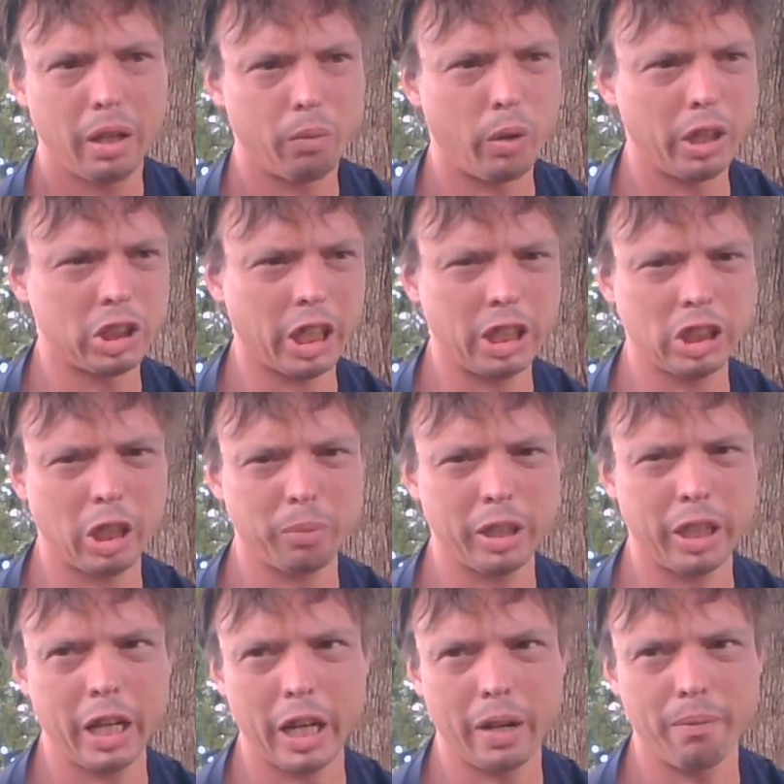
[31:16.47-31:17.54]
We see something
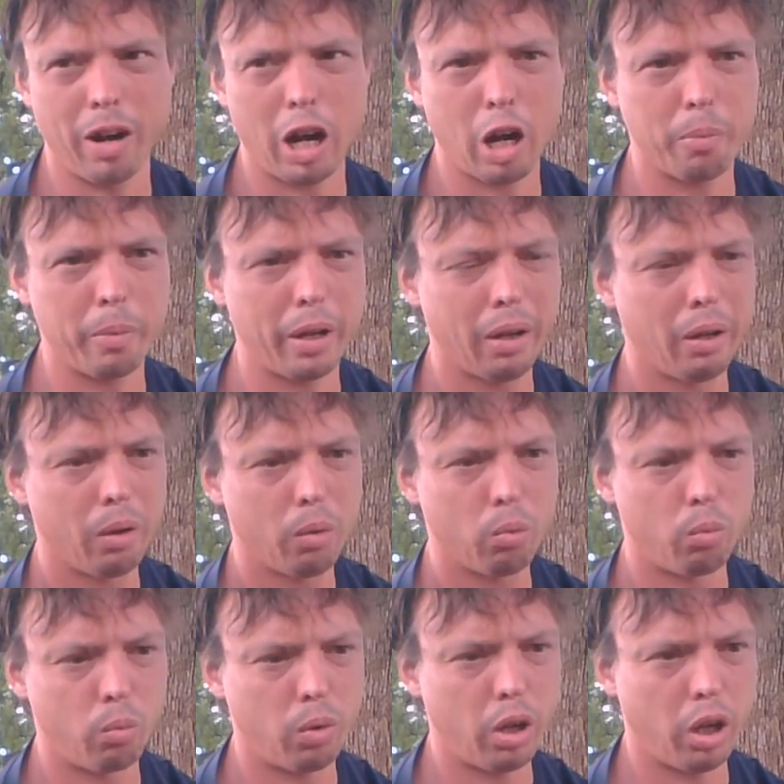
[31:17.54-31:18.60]
in the environment,
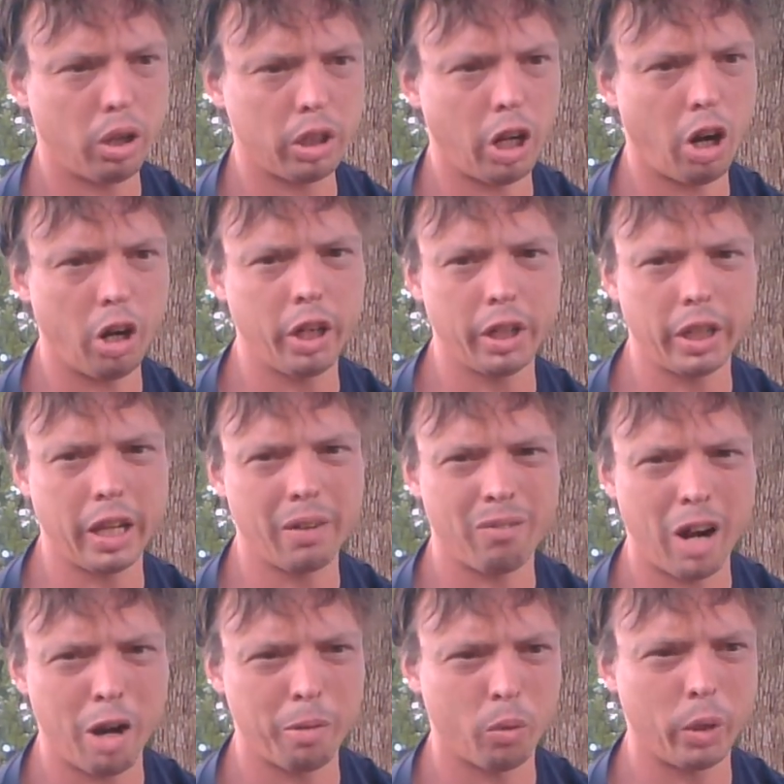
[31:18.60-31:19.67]
they're hurting the
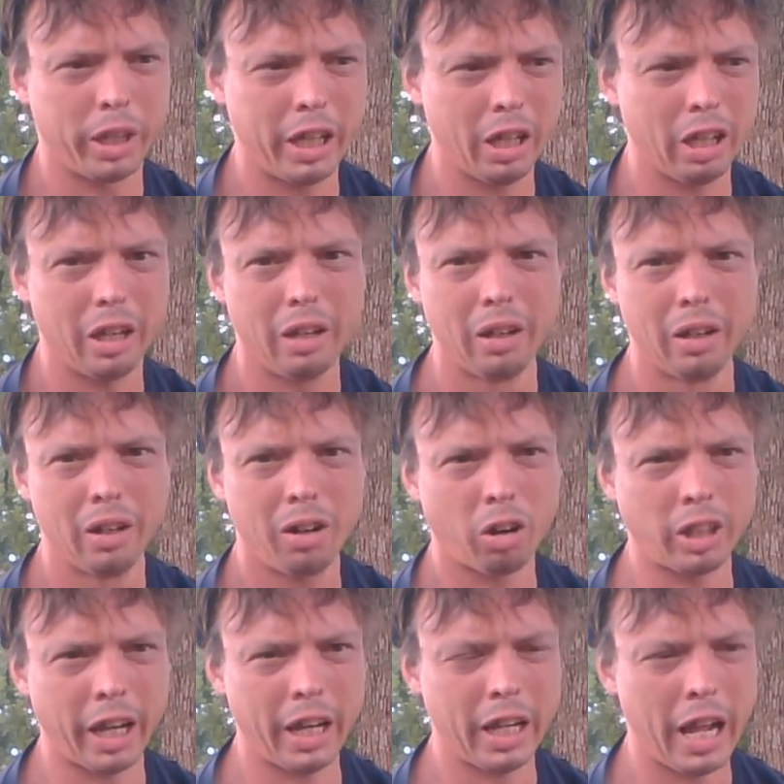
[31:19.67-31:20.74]
environment, we kill it or
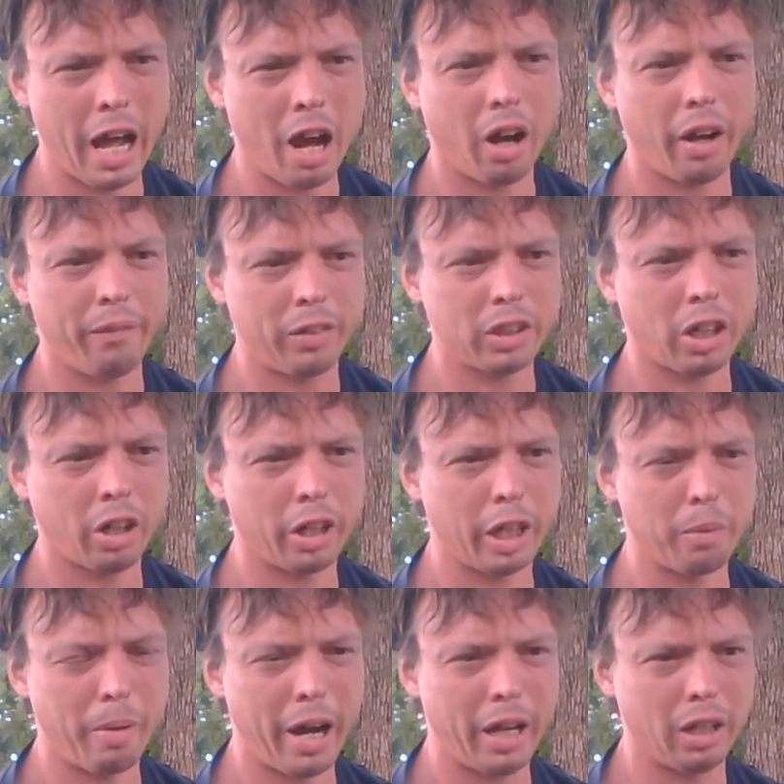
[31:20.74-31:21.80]
take it out if it's hurting
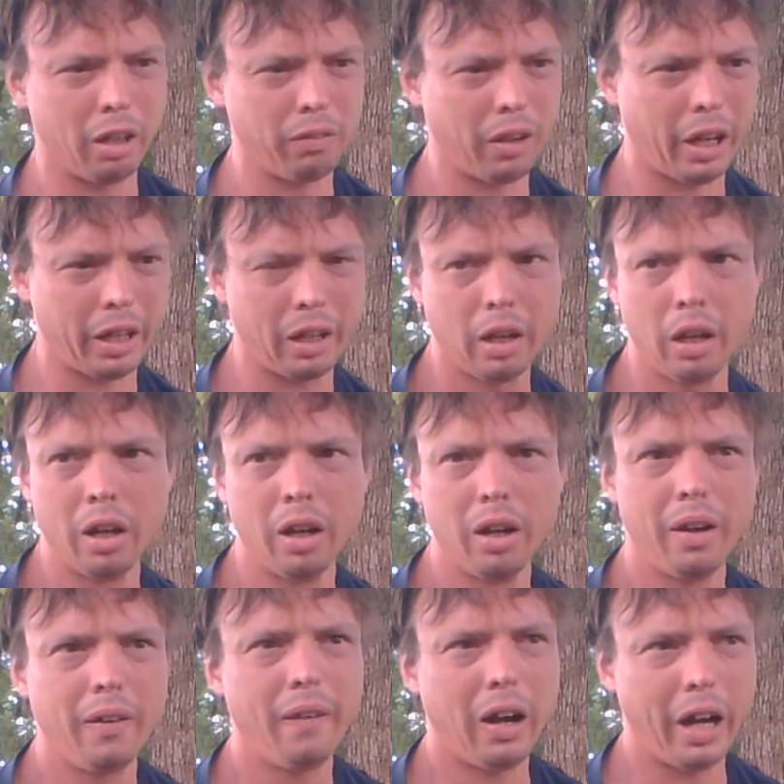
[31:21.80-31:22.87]
it bad enough. Like
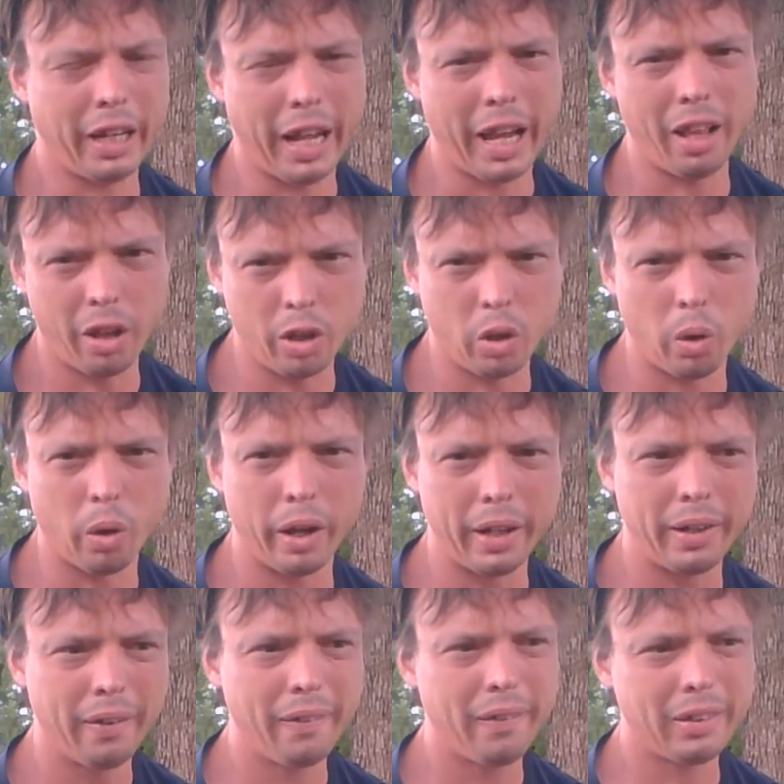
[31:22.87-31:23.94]
an alienoid,
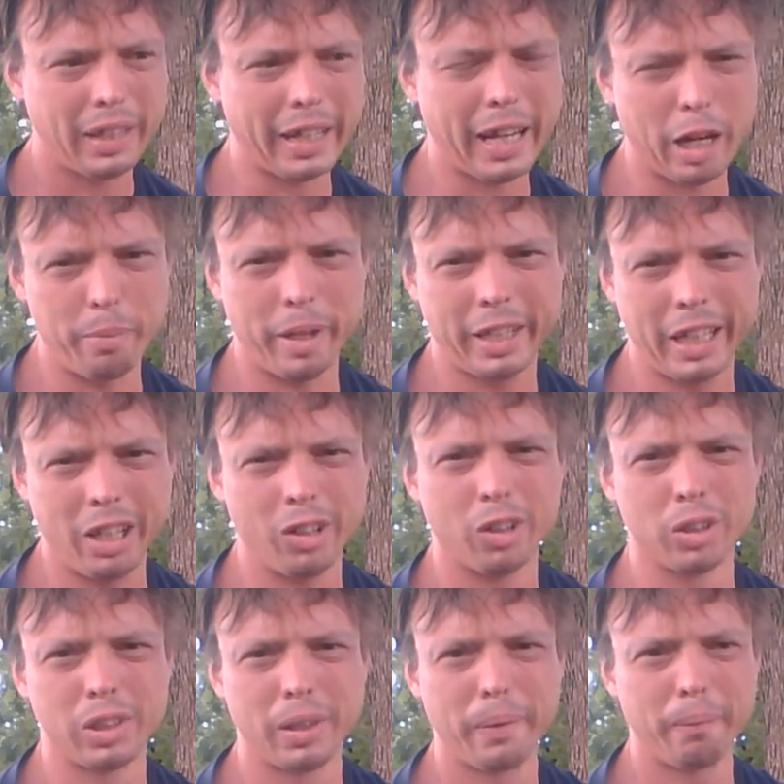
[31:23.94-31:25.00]
they got to be killed.